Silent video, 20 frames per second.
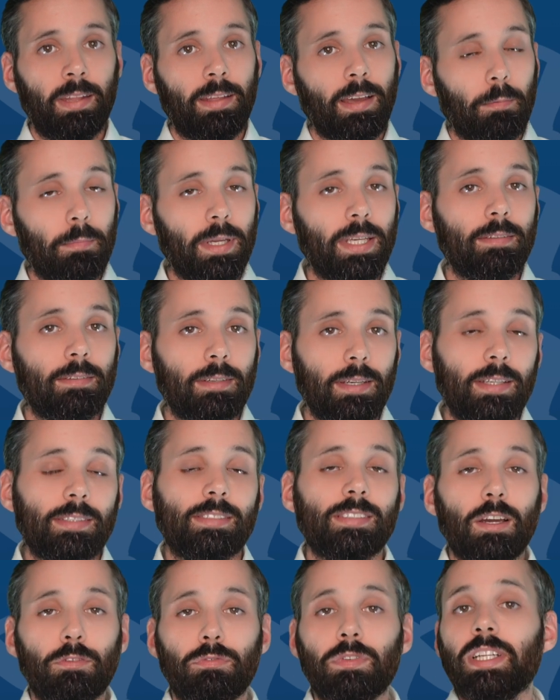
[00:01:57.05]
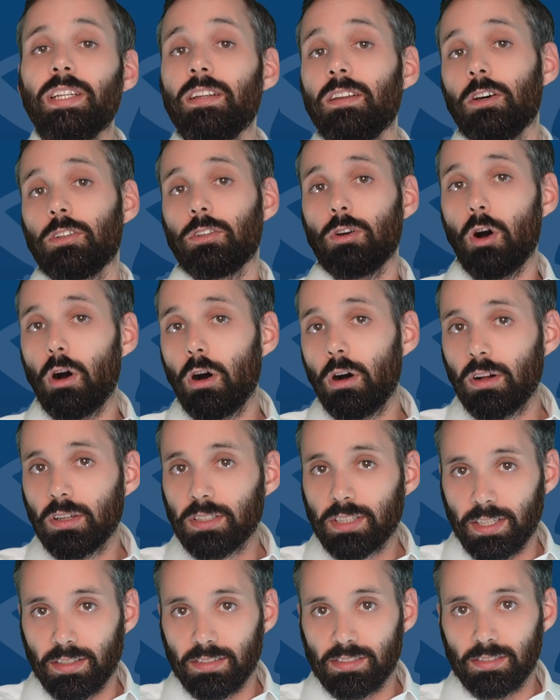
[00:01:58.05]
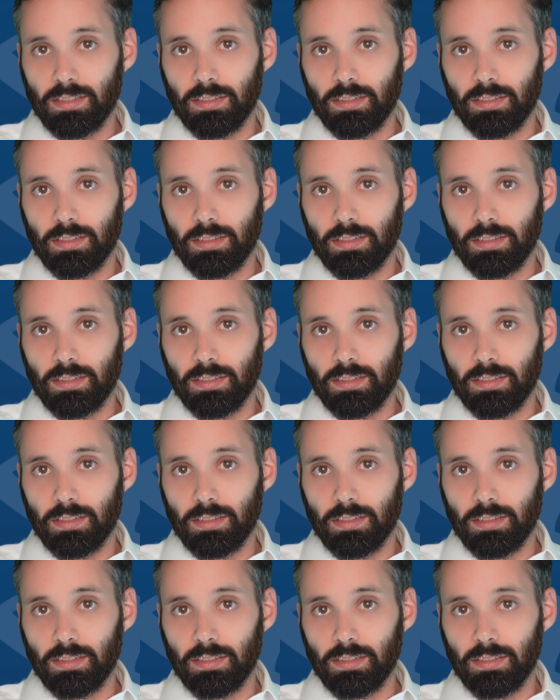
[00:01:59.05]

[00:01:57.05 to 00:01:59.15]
I mean, it's definitely not all that is